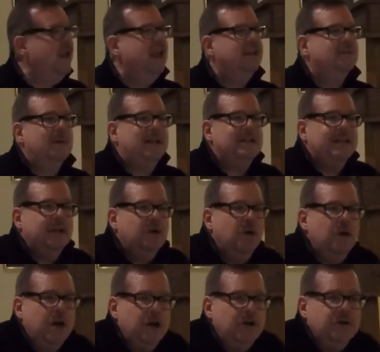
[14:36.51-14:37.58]
It's because they
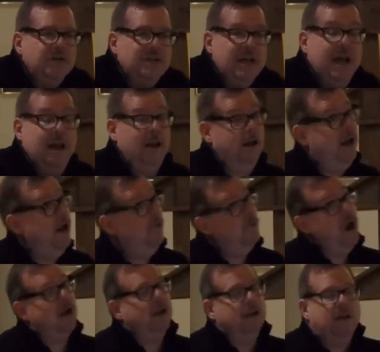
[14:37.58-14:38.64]
don't understand,
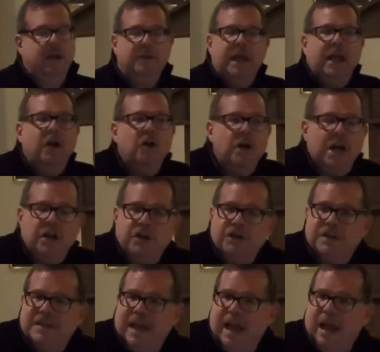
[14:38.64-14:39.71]
ironically, they don't
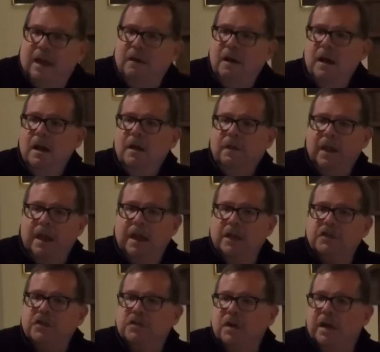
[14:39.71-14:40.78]
understand the
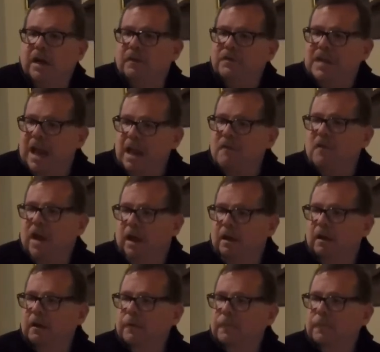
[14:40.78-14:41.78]
history of David.